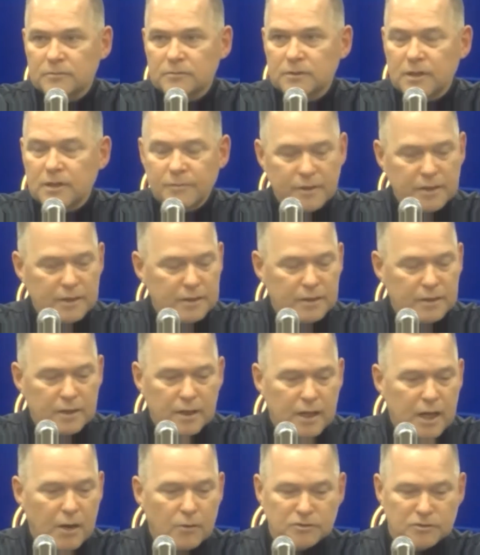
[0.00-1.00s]
I mean,
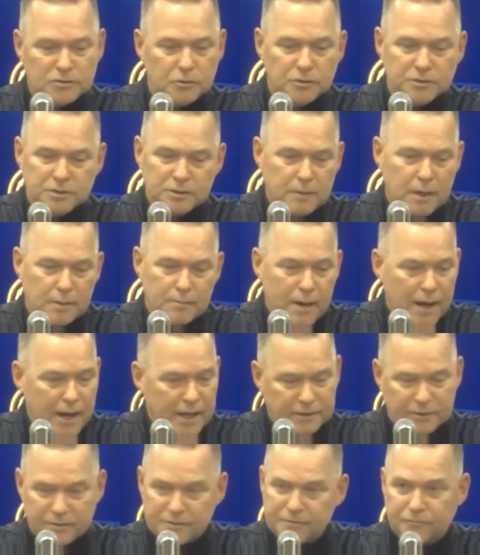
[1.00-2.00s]
I was losing my
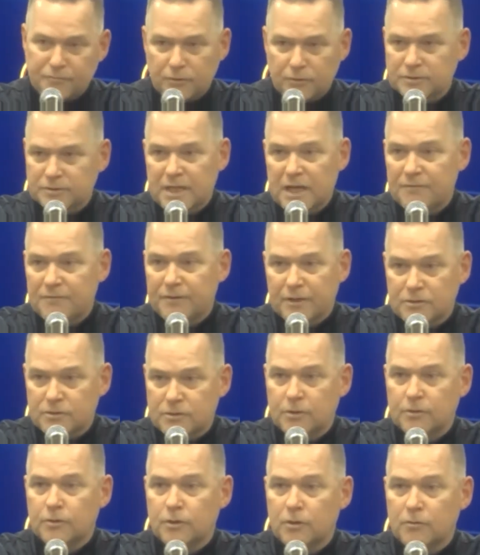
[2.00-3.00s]
mind in the first half at our
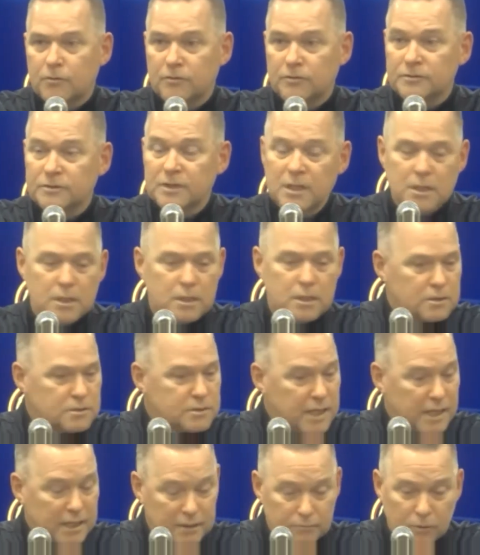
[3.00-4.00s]
turnovers,
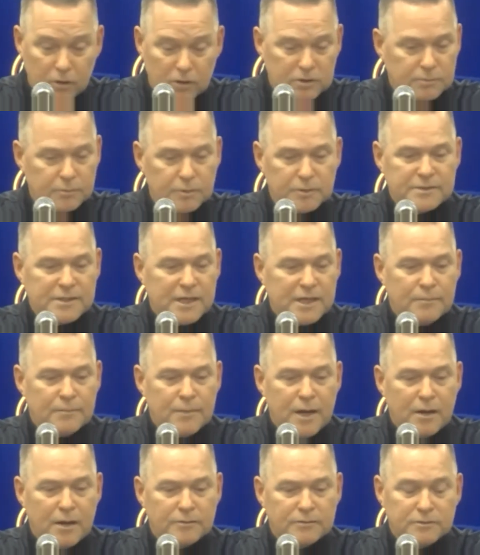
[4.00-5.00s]
taking multiple
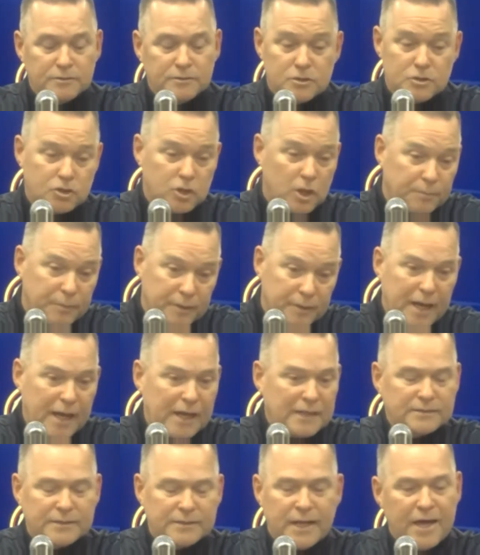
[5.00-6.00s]
timeouts, jumping
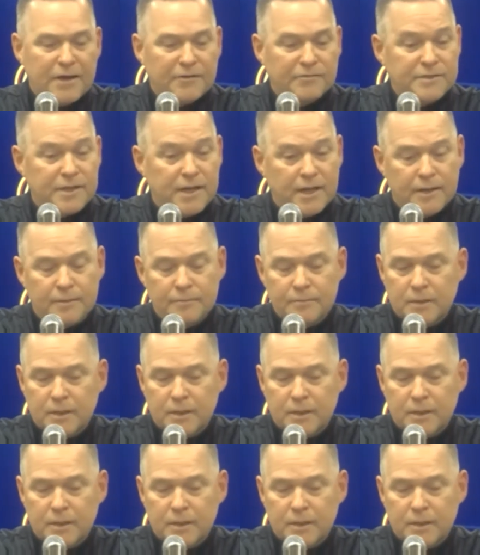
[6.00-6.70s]
guys at halftime.